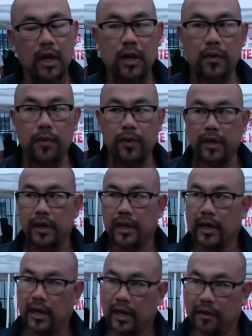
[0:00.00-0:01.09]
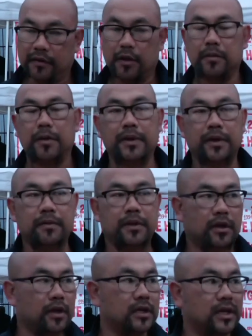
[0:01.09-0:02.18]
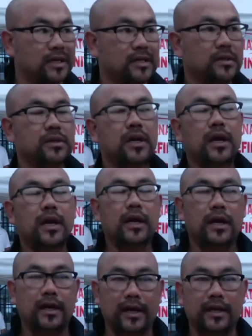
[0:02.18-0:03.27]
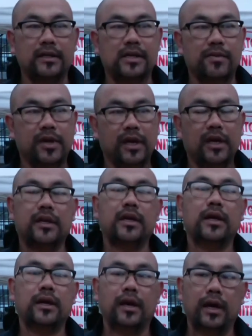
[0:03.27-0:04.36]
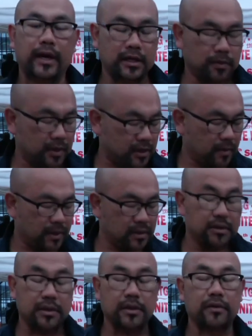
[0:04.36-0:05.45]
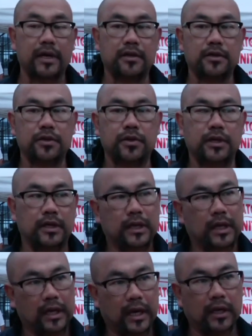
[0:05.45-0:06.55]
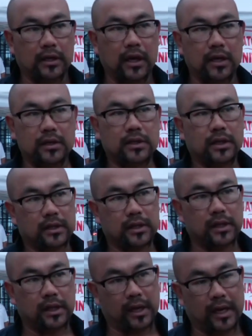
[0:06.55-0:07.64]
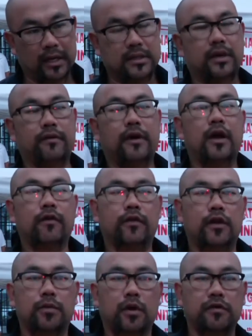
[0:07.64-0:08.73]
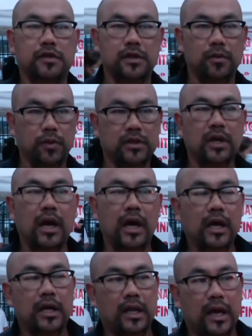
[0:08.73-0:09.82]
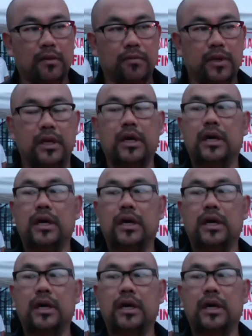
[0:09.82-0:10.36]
we have come up here, but nonetheless, again, time and again, I express my sincere gratitude and acknowledge the NSF for the provision which they had been,